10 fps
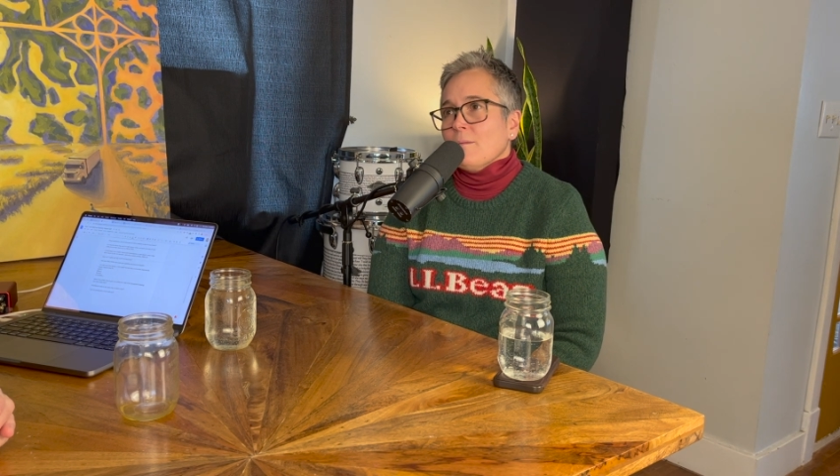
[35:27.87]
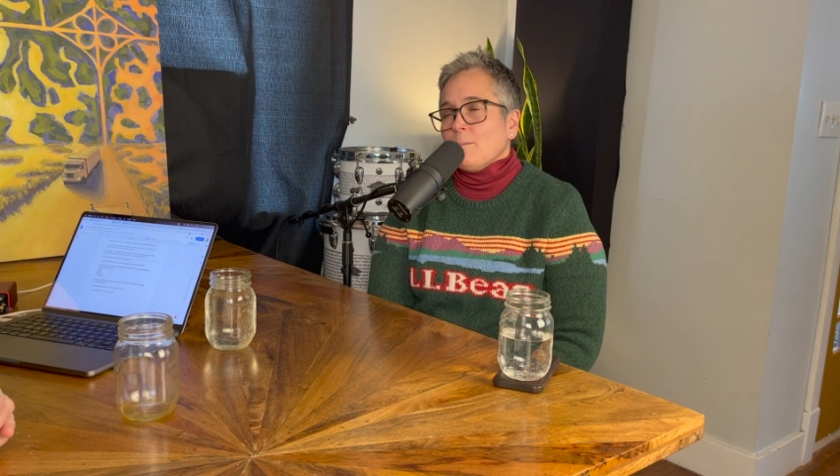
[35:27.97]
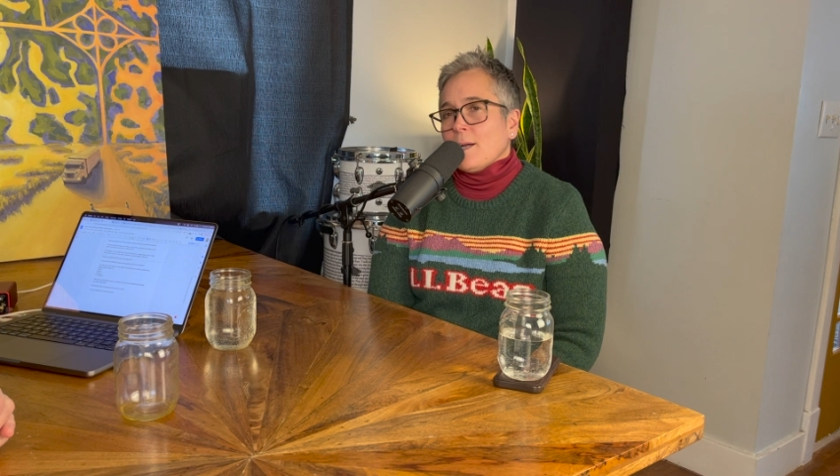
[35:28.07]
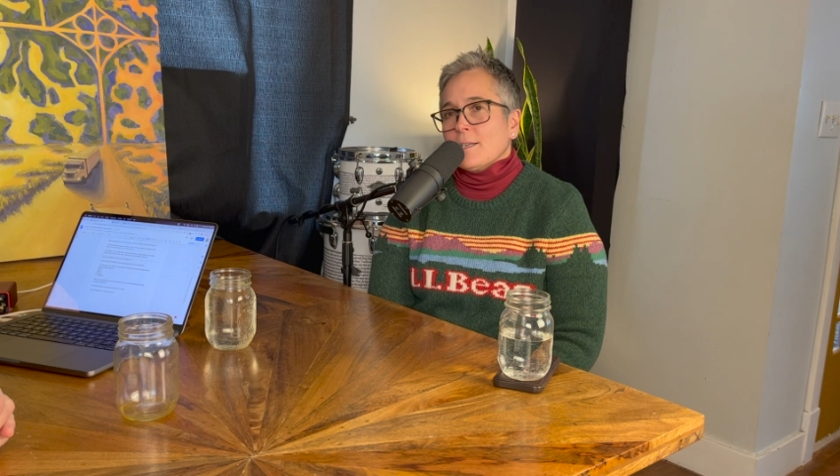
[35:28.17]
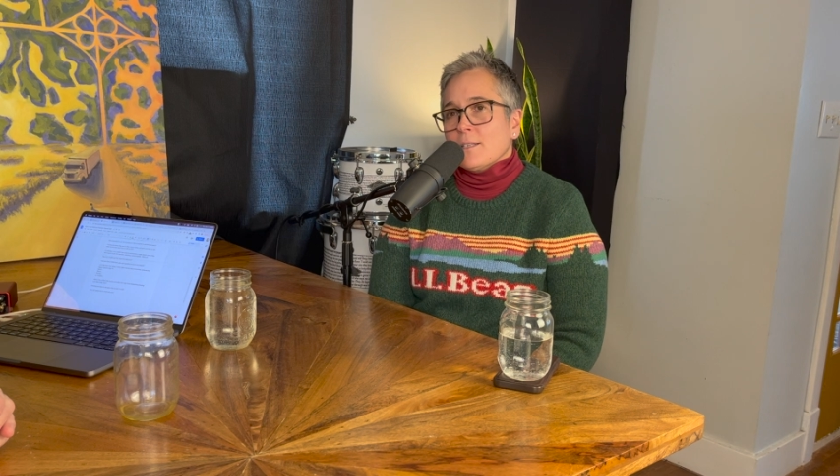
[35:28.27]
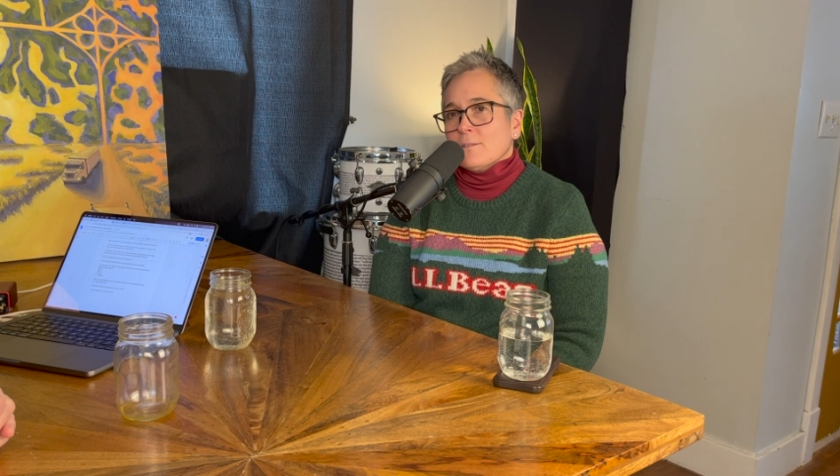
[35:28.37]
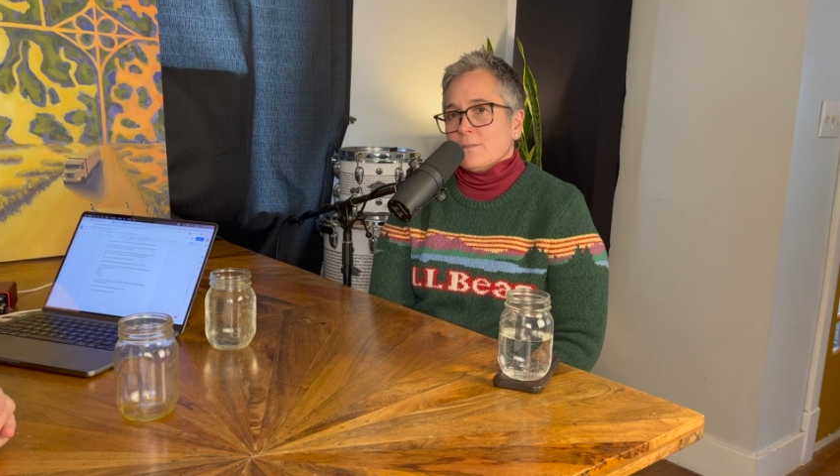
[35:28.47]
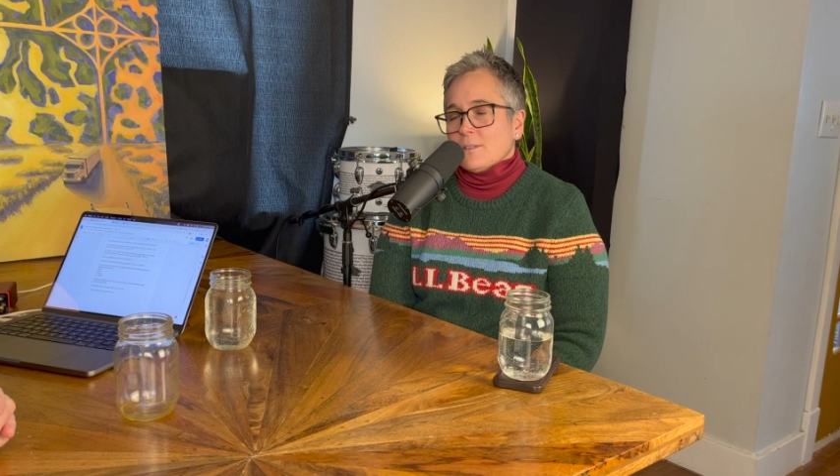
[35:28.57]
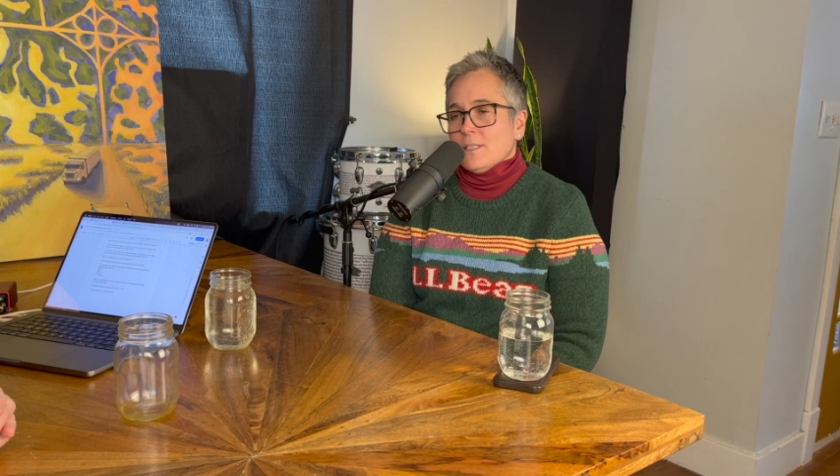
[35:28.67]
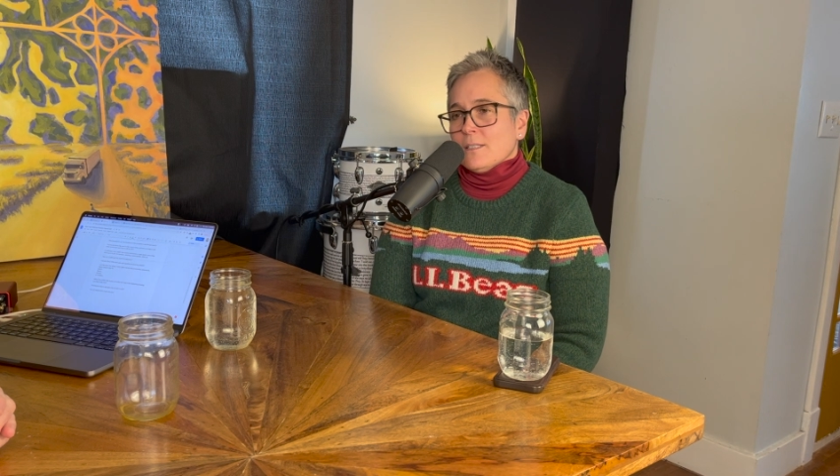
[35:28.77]
buying
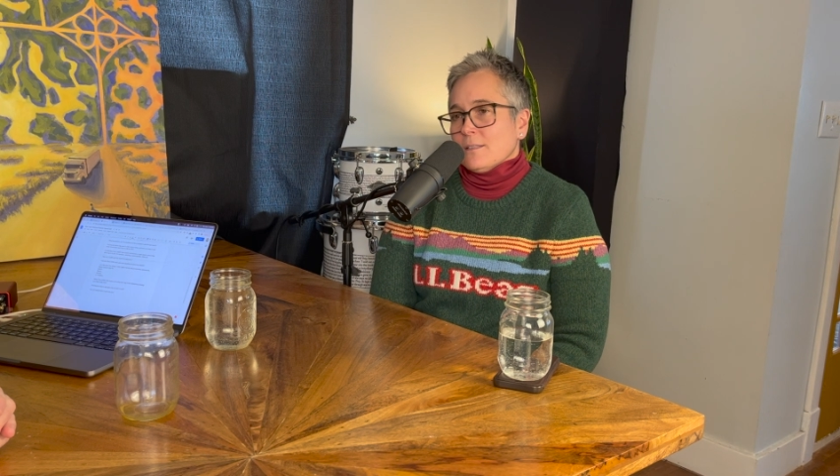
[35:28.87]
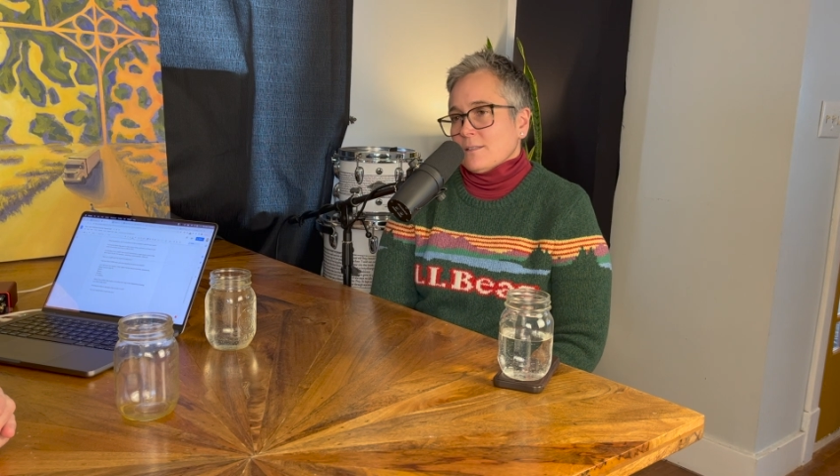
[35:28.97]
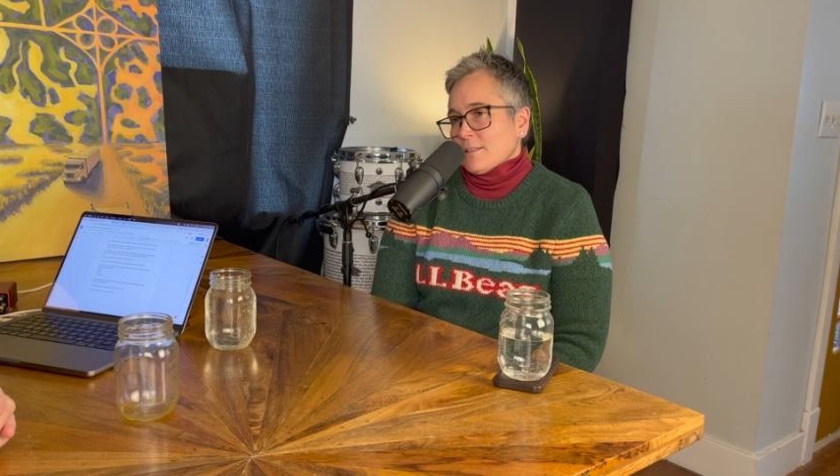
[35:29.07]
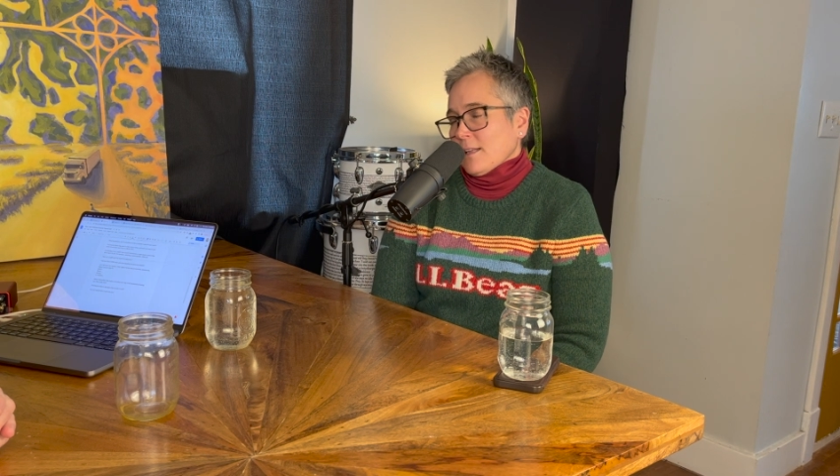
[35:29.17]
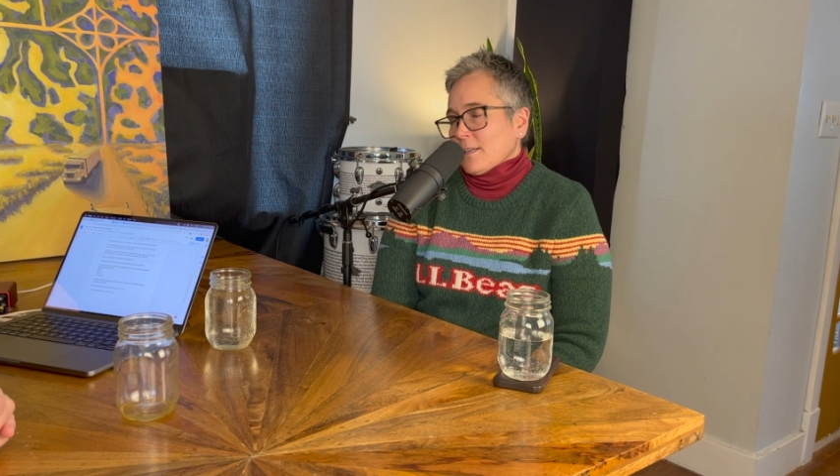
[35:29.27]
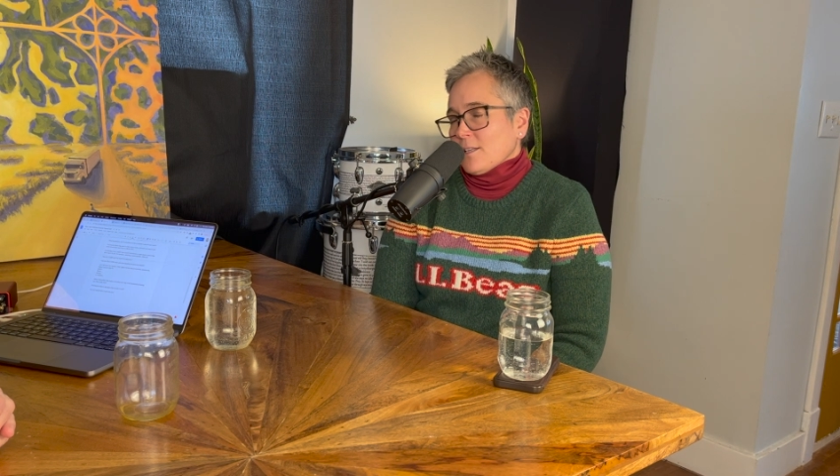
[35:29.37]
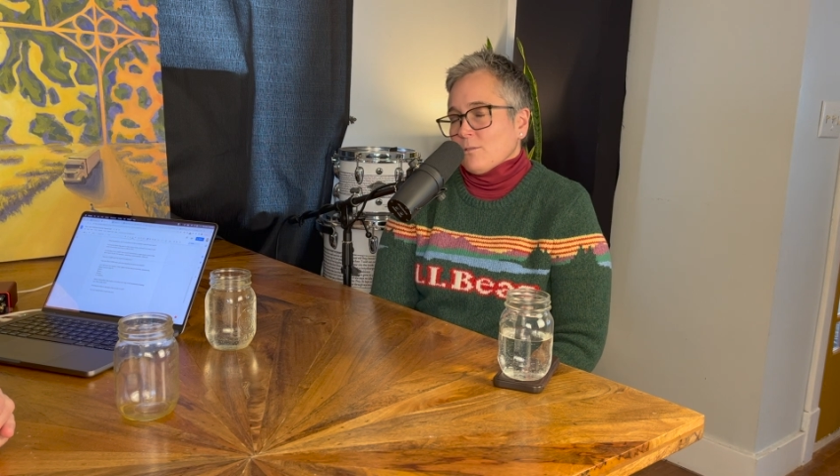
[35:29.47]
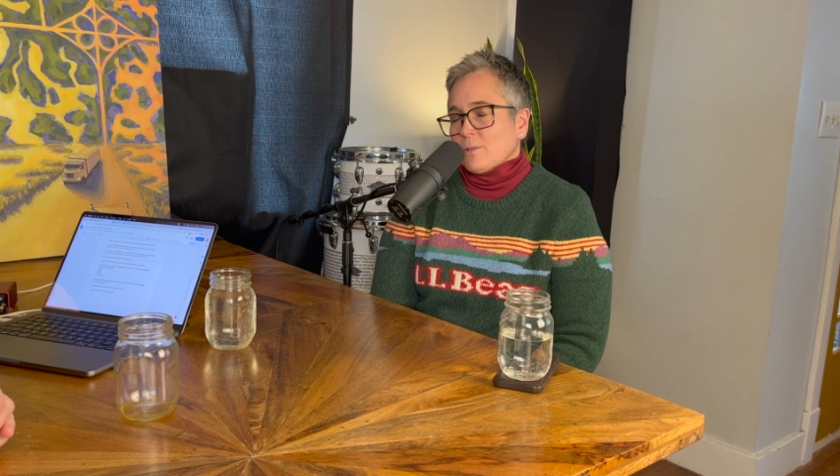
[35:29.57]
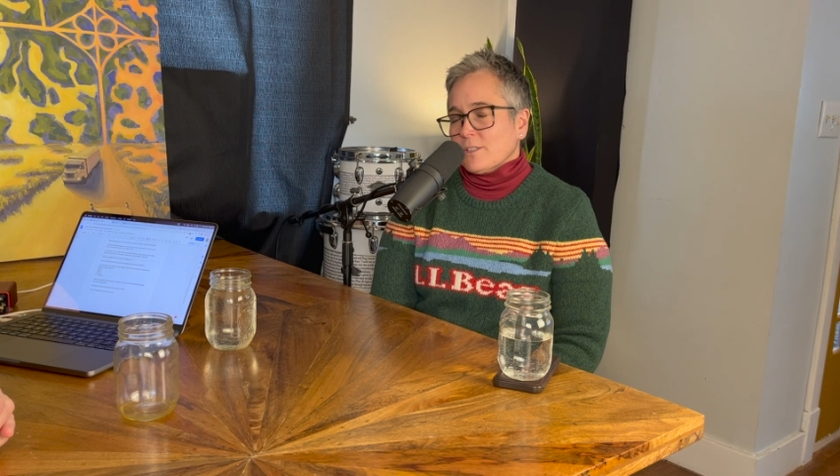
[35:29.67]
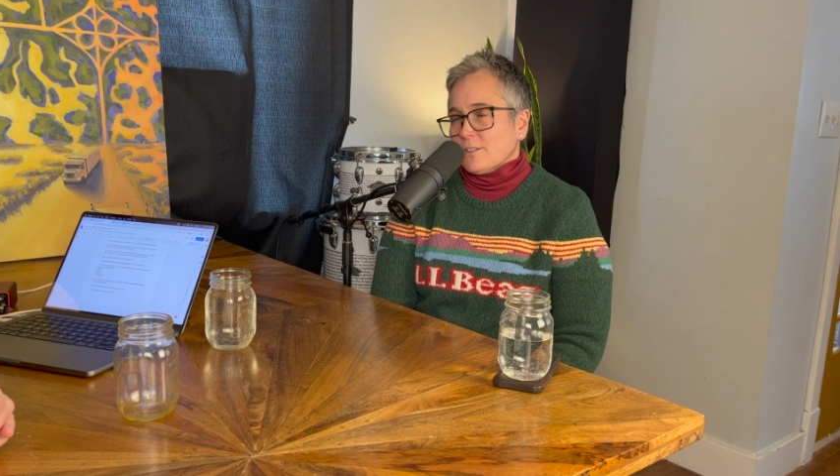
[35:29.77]
and selling in the
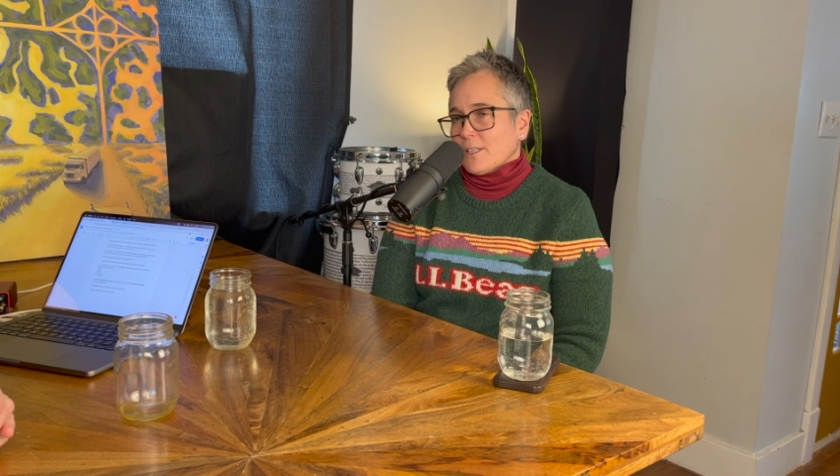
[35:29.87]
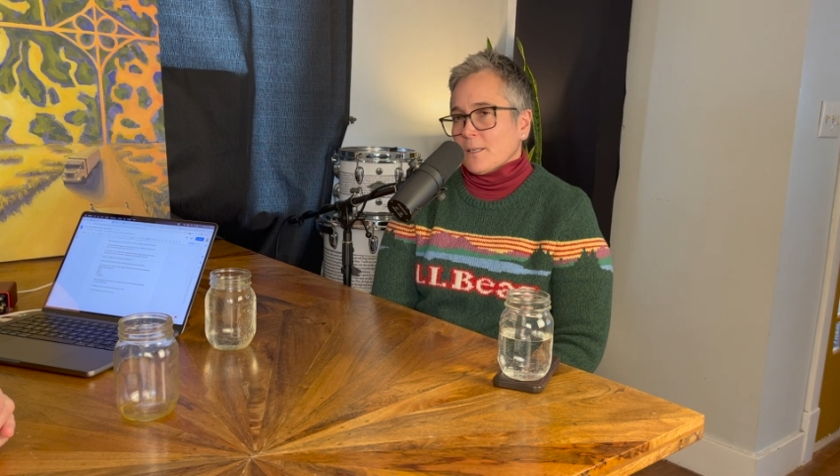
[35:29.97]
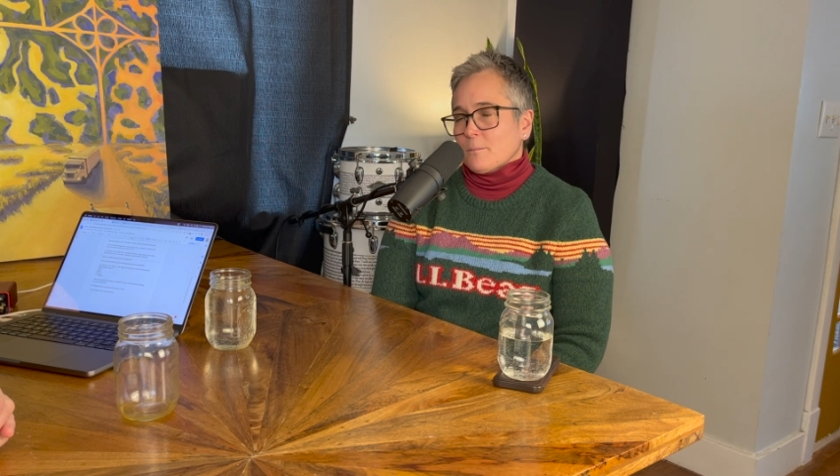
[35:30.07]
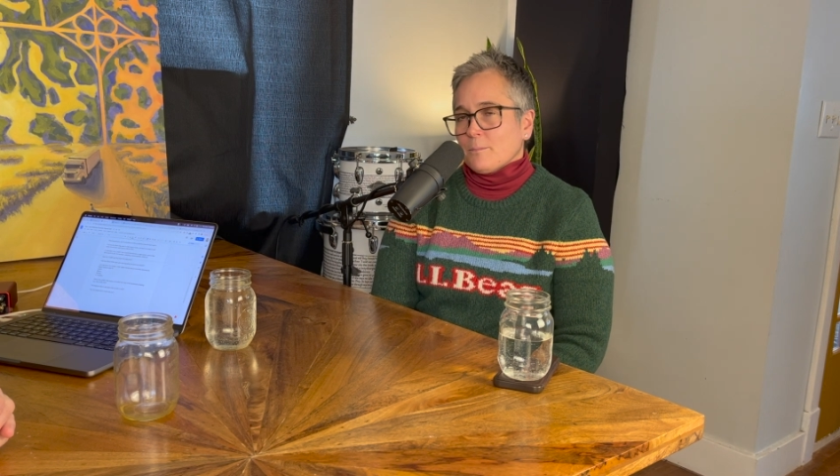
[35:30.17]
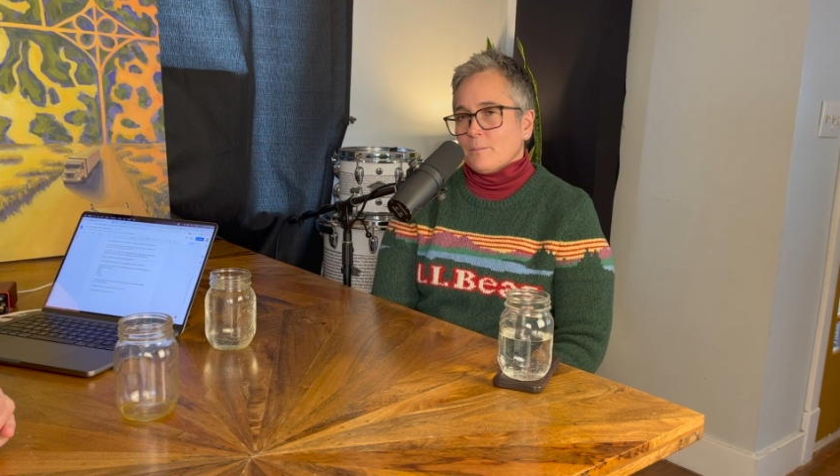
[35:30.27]
wintertime